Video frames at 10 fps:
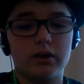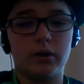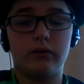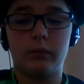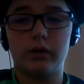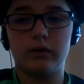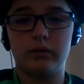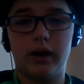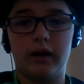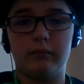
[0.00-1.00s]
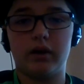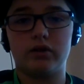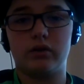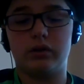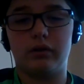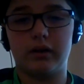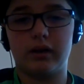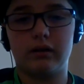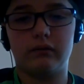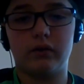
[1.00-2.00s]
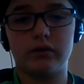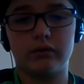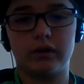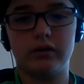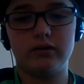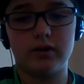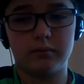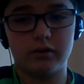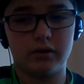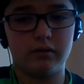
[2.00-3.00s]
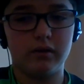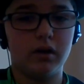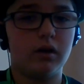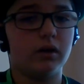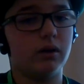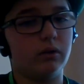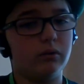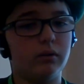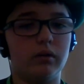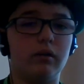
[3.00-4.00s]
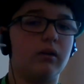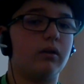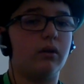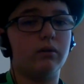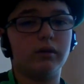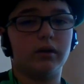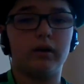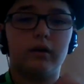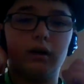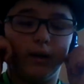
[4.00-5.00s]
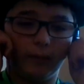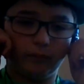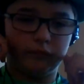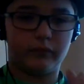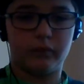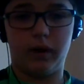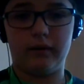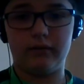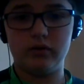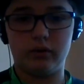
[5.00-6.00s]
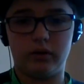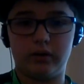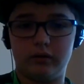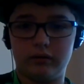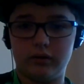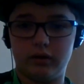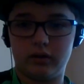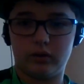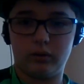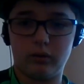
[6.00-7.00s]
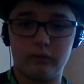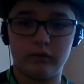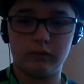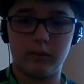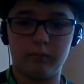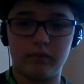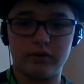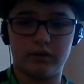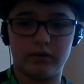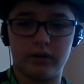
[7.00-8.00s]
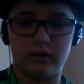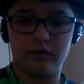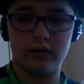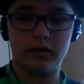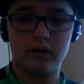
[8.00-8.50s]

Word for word: So if you want to do that, make sure you click the first link in the description. Go to go to the um after you join, go over to the members in the